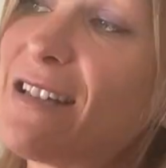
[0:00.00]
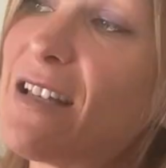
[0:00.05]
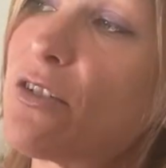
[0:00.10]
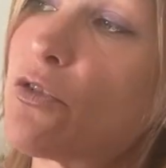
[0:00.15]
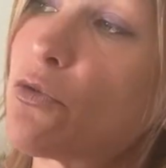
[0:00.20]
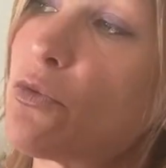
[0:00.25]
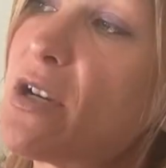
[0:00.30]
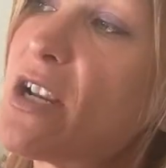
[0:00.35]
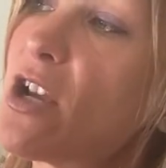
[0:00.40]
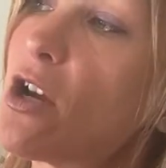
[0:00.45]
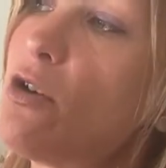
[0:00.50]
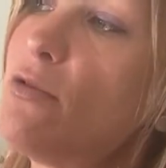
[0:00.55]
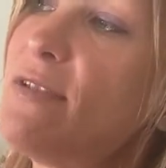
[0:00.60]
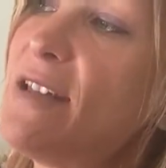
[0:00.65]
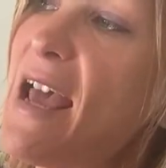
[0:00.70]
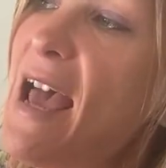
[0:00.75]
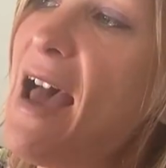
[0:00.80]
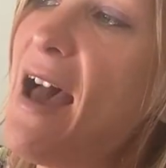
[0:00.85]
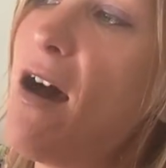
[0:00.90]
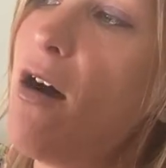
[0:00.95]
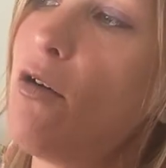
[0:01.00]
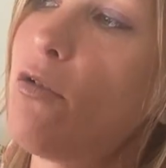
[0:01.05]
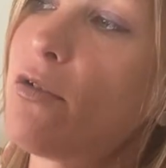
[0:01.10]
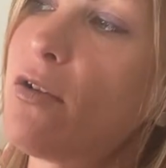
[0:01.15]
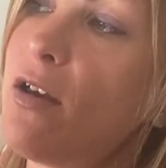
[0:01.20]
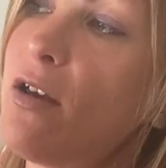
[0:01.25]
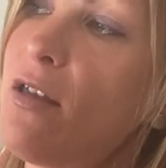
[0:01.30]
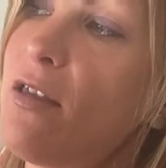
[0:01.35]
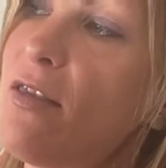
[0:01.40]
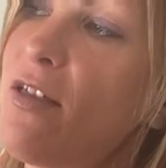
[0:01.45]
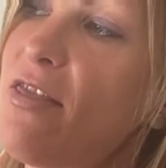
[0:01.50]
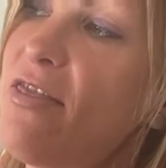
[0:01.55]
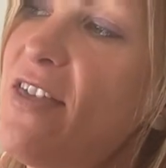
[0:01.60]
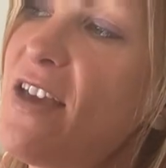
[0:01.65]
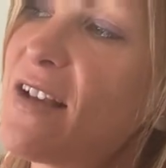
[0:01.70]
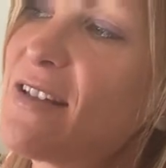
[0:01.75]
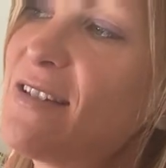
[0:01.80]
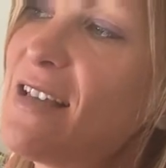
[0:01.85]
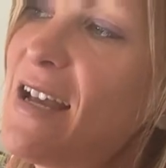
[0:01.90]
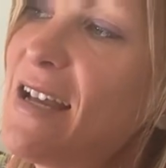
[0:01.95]
that says Rico down, the
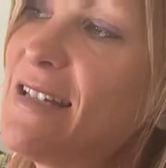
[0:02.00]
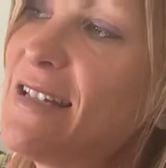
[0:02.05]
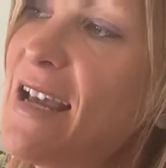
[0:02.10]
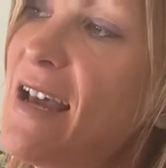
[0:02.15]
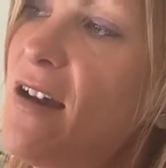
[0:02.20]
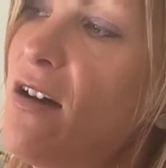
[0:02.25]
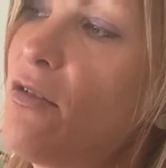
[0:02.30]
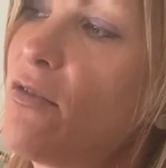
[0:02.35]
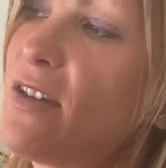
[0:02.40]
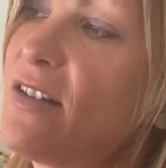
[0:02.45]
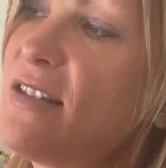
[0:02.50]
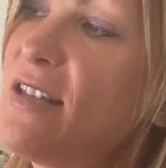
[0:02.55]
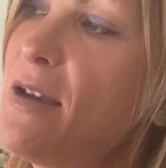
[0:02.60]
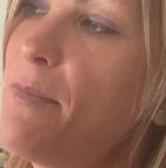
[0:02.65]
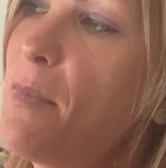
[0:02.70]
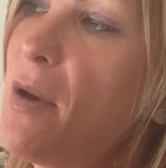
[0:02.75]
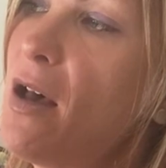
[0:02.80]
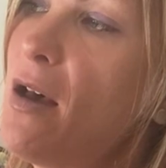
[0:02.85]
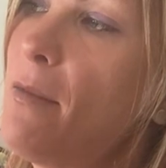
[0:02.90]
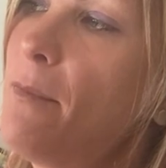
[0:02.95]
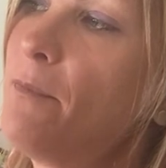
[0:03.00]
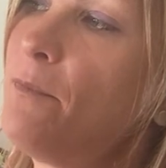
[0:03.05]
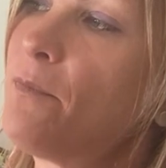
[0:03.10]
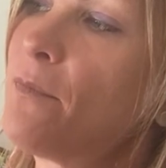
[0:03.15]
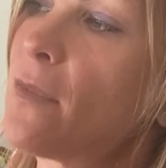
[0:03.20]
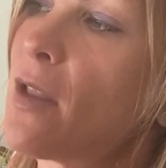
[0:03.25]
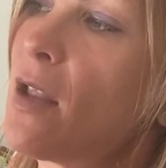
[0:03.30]
thick side down, the tip up.